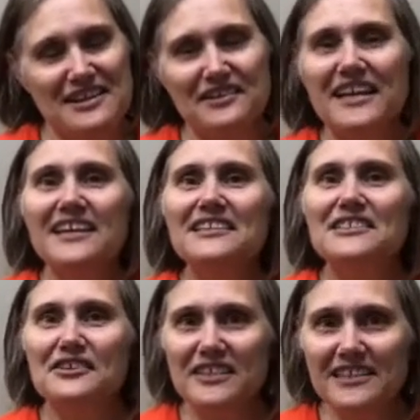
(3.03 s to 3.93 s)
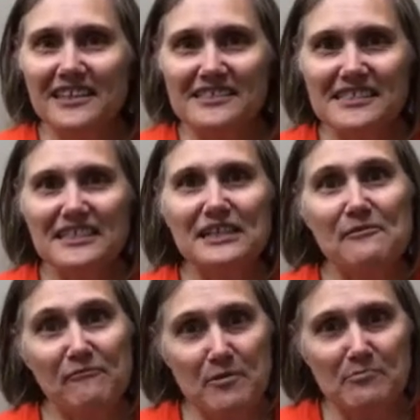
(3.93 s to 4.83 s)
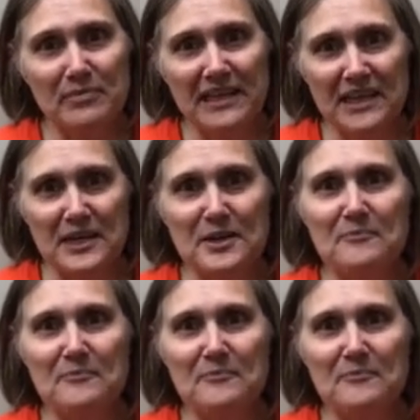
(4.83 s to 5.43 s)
Okay, Jody Larson, and I'm from Blaine.